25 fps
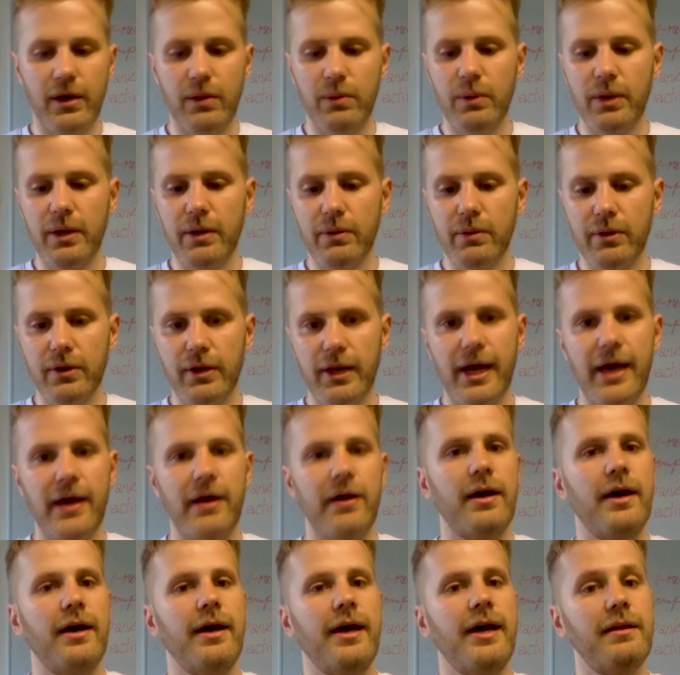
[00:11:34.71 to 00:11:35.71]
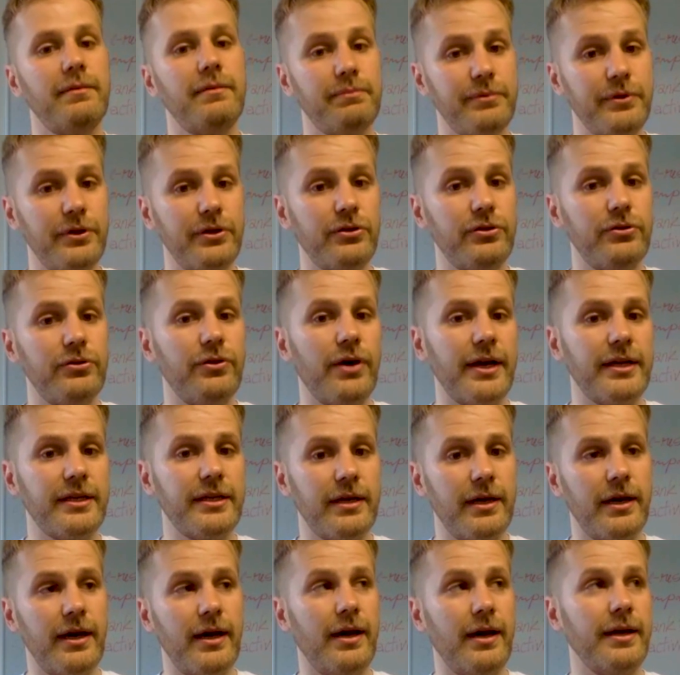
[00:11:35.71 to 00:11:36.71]
We will help you to,
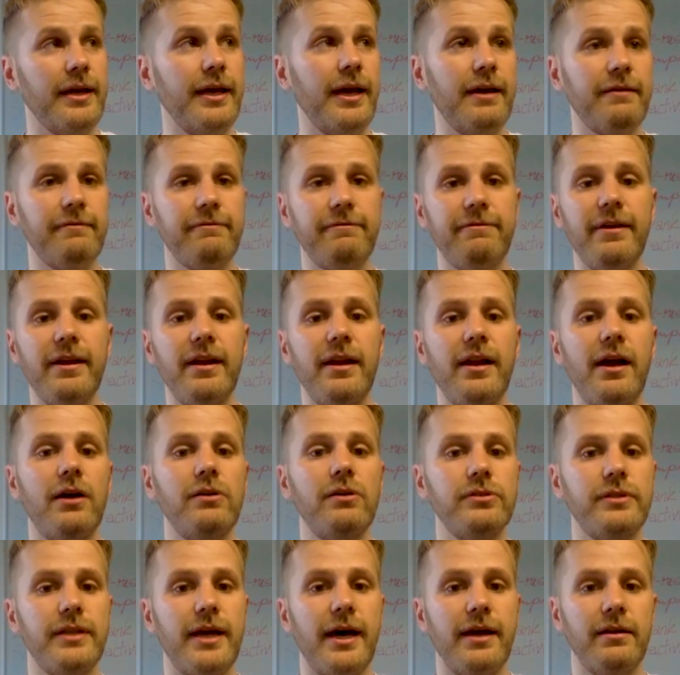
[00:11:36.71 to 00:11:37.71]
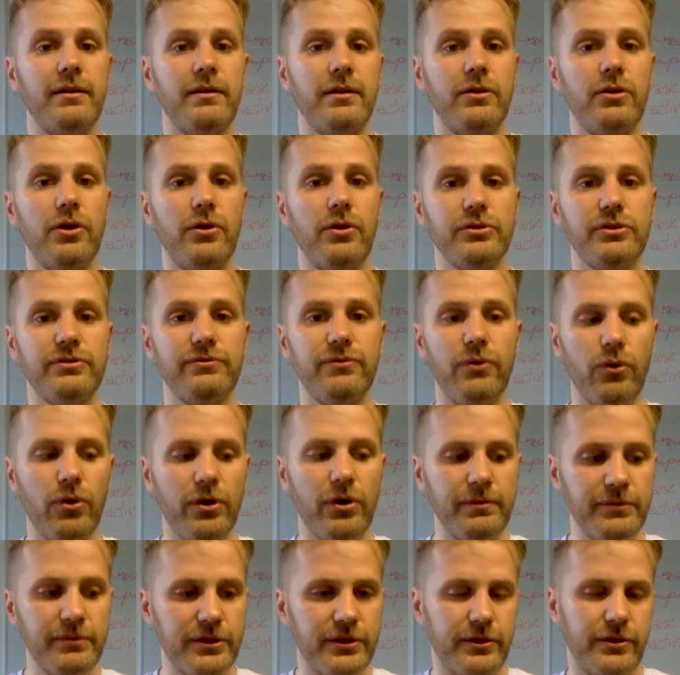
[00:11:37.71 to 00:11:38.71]
again, fill out those
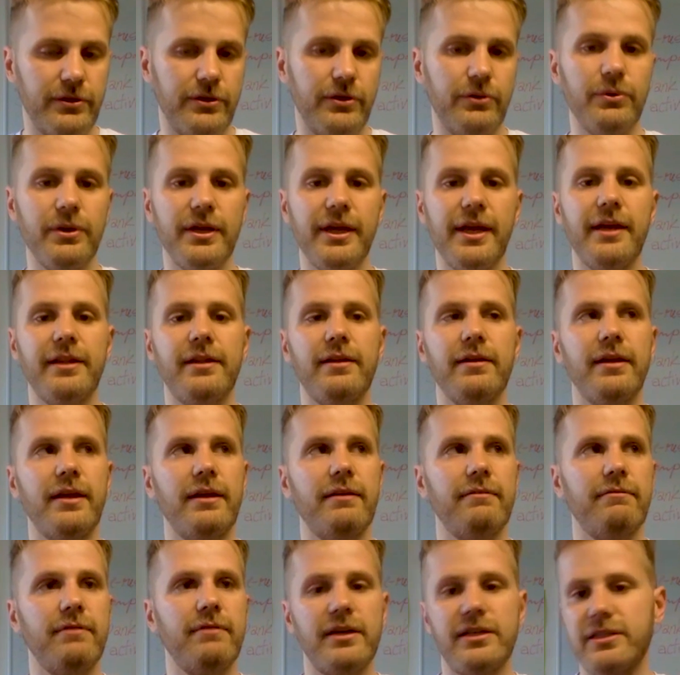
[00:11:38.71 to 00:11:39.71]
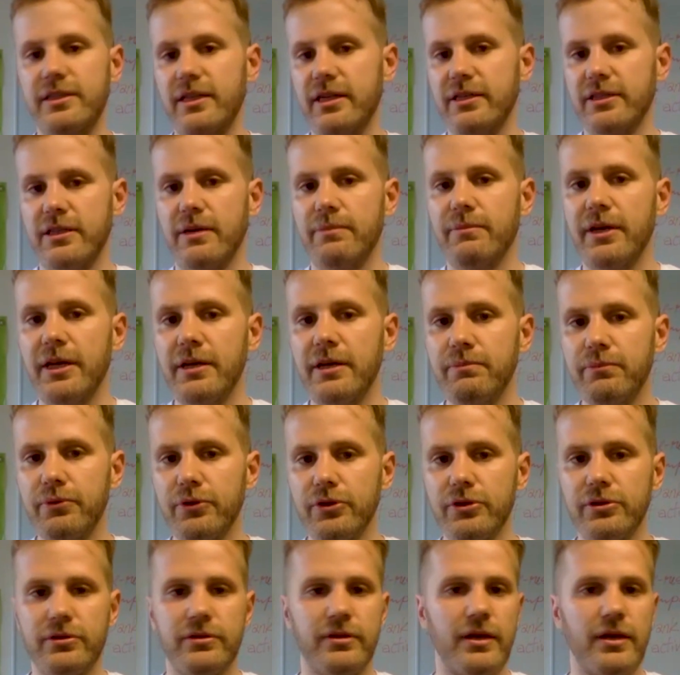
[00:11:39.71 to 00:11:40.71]
forms. You will give us some
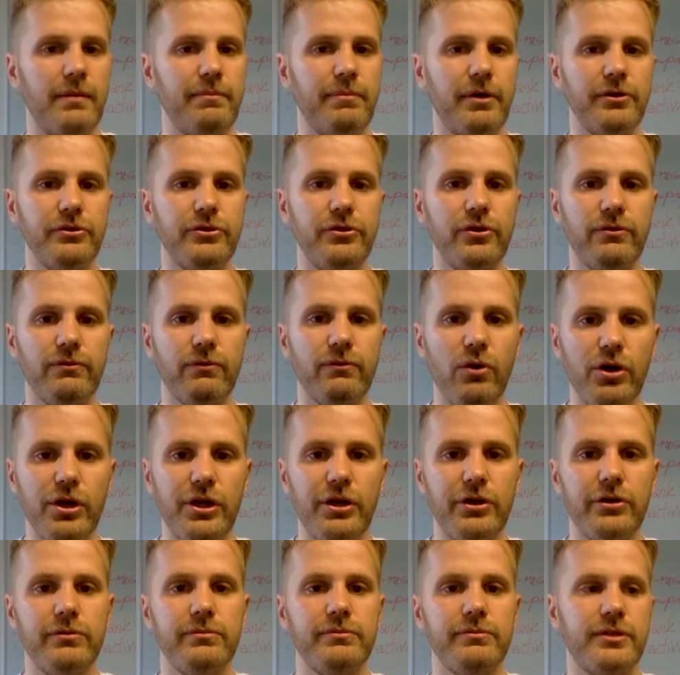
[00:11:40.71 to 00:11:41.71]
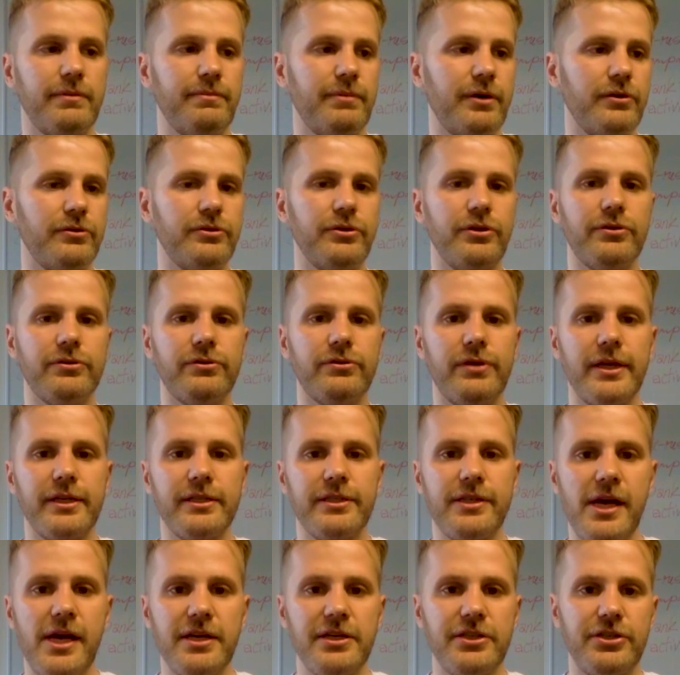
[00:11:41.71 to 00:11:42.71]
input about your volumes, about your
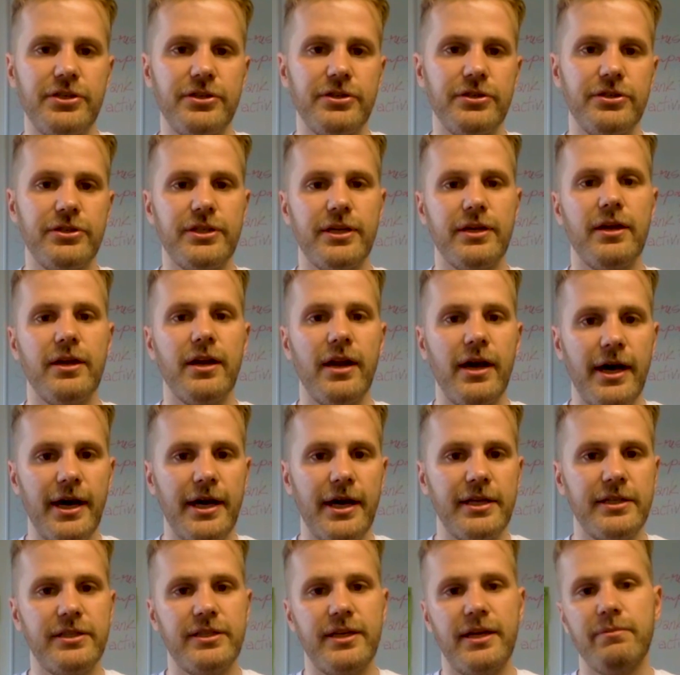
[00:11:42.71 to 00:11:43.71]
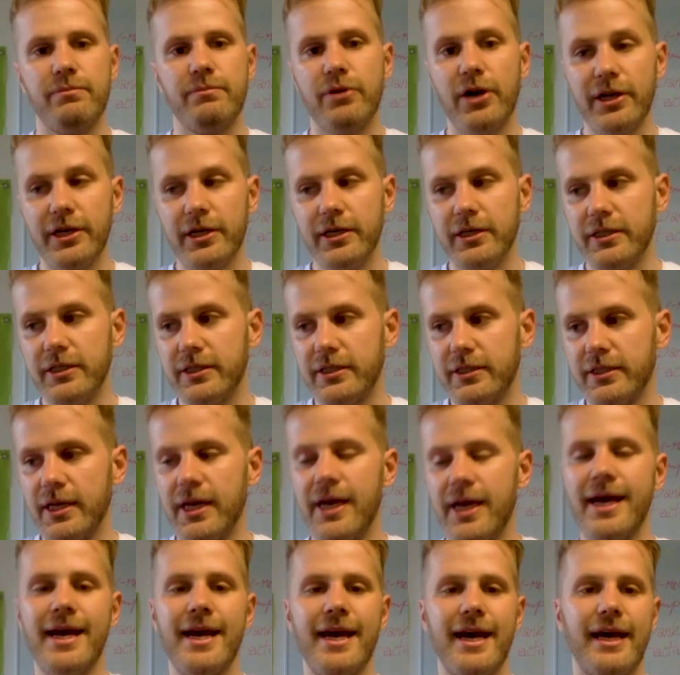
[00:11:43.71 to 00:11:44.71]
transactions and clients and products.
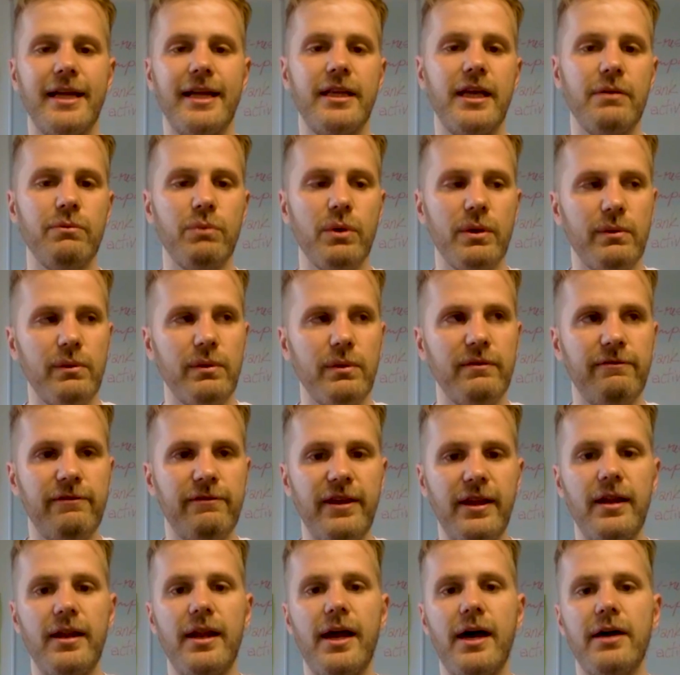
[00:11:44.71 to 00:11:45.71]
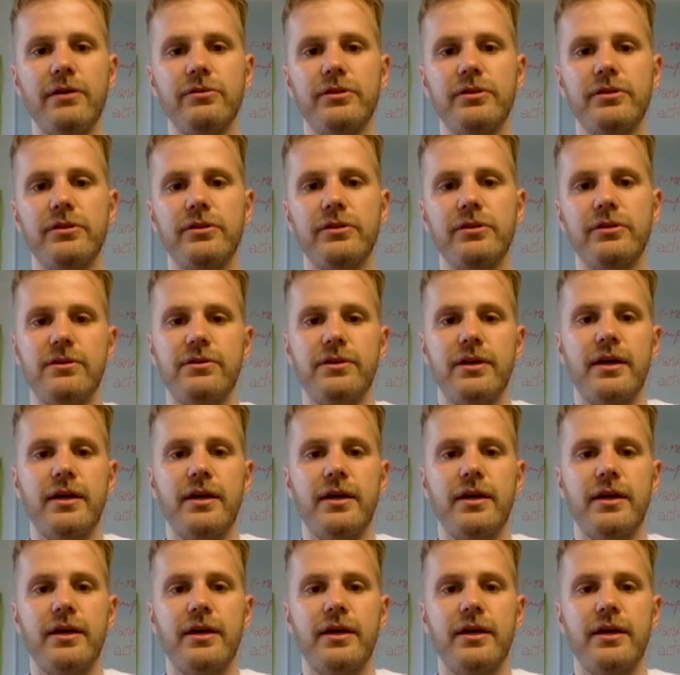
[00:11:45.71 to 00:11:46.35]
And then we will fill out this